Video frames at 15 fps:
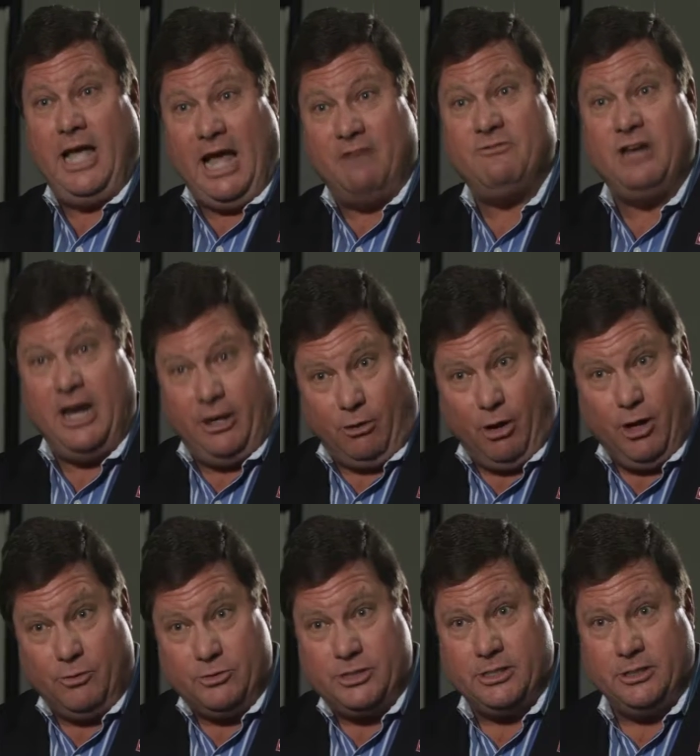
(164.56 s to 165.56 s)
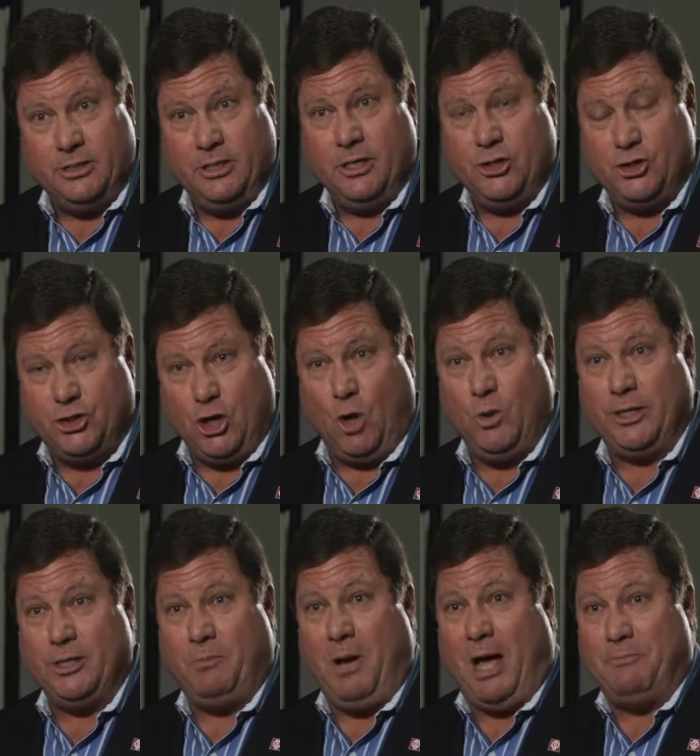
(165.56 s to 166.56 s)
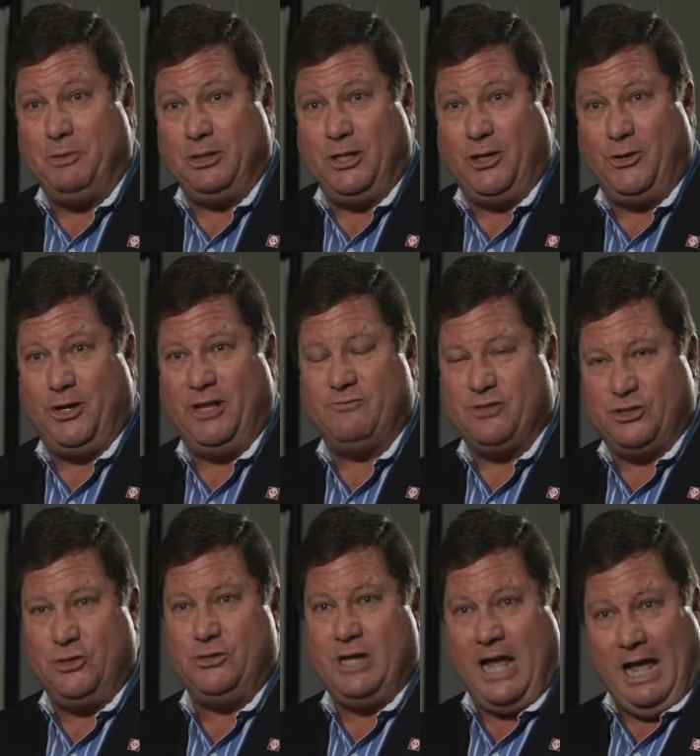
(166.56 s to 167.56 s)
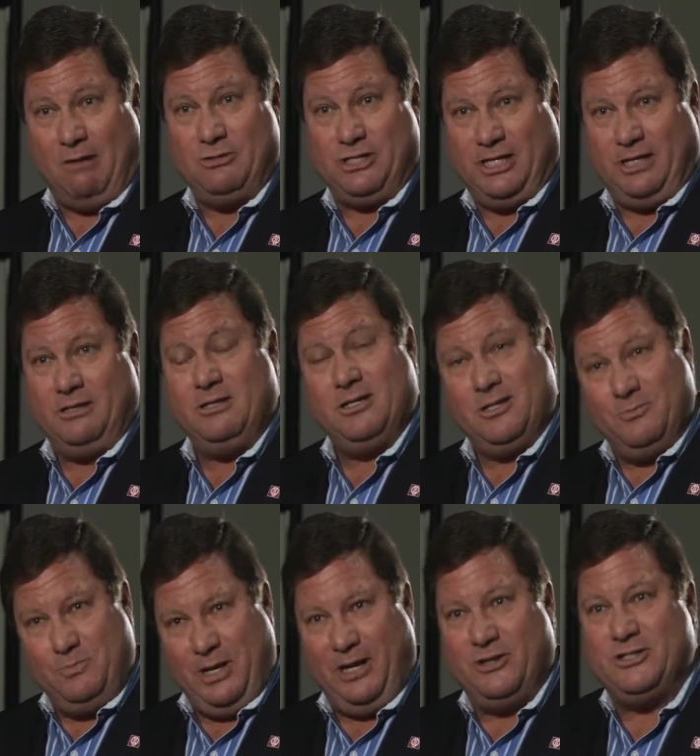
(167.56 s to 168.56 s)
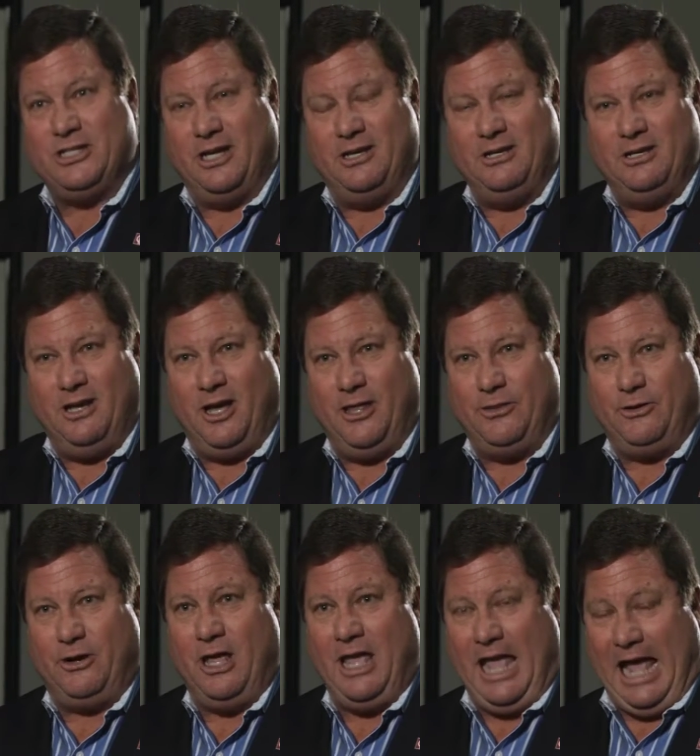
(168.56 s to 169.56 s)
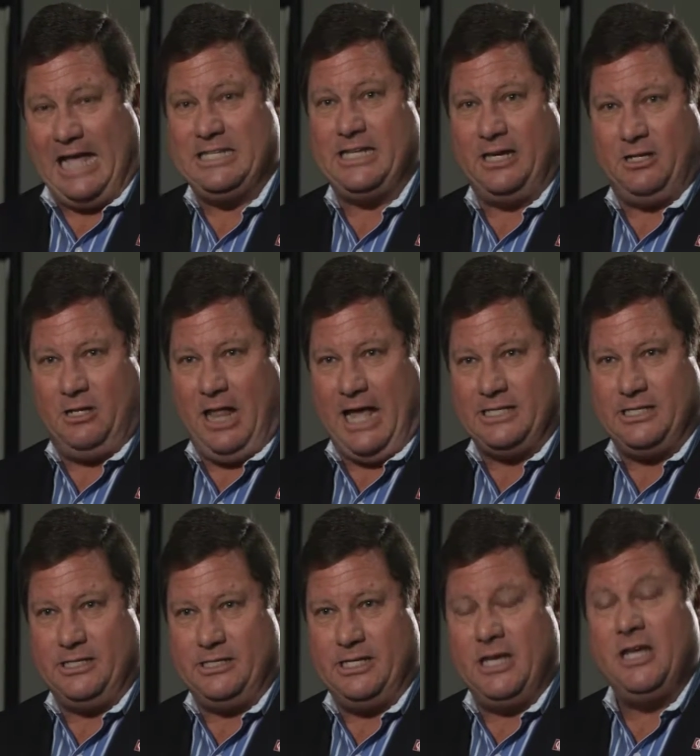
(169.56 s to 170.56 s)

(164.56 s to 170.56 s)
have narrowed, showing the popularity of student housing compared to other asset classes.